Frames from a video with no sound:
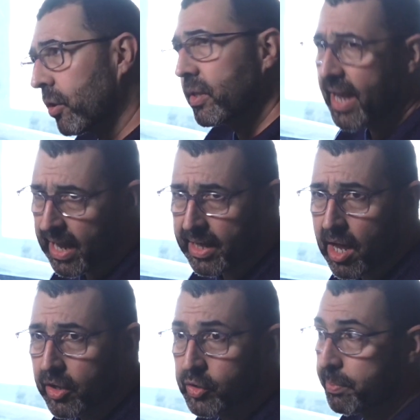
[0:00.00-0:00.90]
heard the Cali
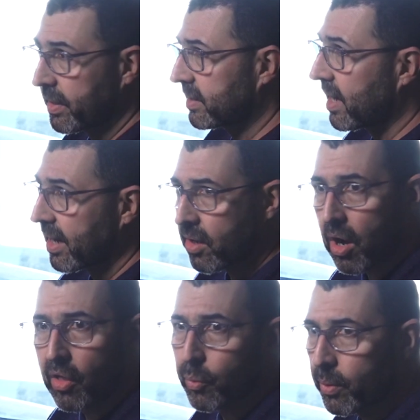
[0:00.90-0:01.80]
Audios, but it's like
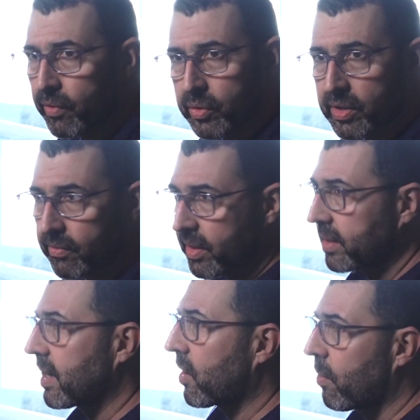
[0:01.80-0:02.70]
all the reviews and
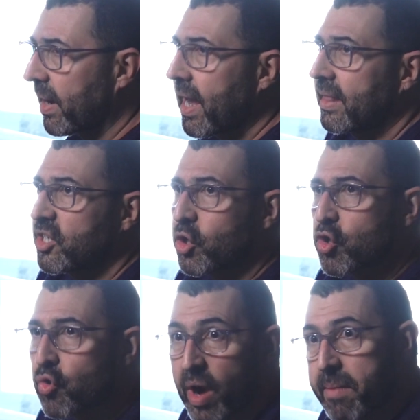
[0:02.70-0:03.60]
everything's like, oh my God, these are
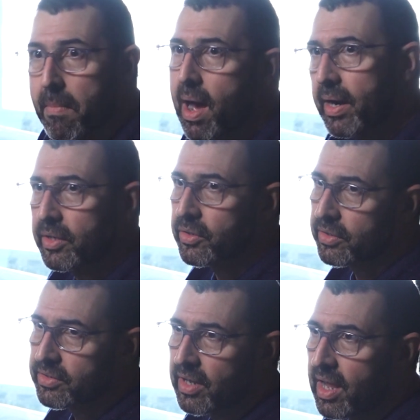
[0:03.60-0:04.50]
great
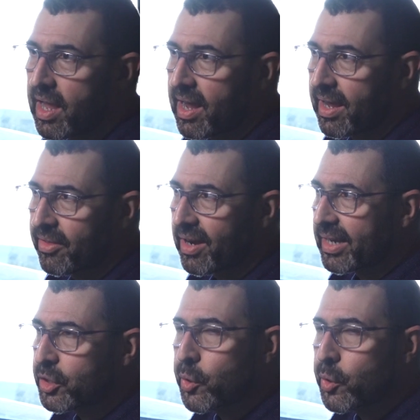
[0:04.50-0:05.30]
monitors. Okay. And they're like